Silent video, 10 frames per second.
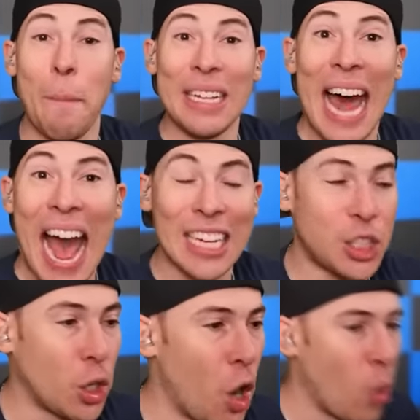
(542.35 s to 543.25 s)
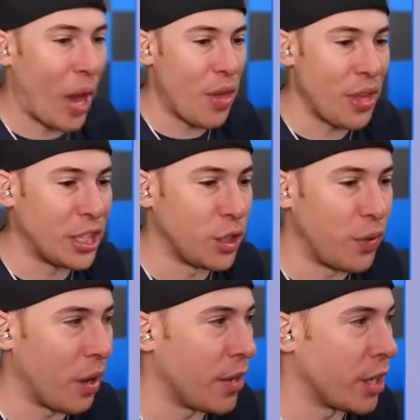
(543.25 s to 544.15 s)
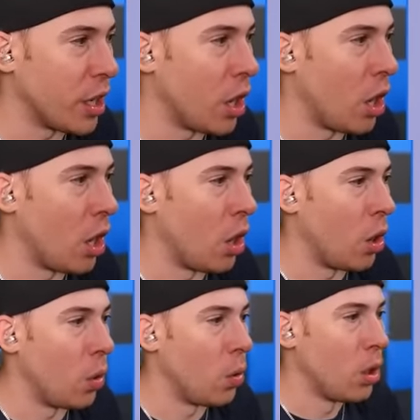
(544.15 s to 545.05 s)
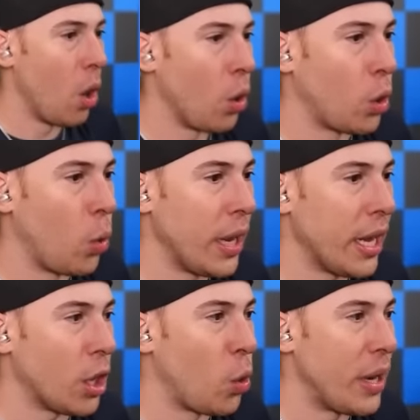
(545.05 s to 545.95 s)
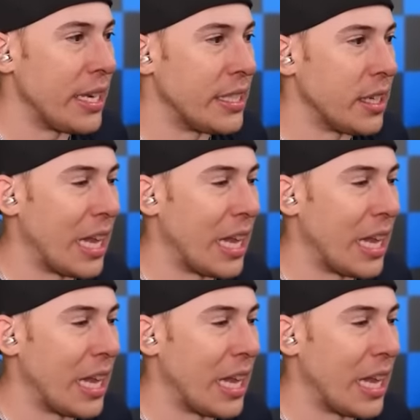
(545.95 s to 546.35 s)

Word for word: A blaster. Okay, this is very good. Uh-oh. Oh, oh queen's...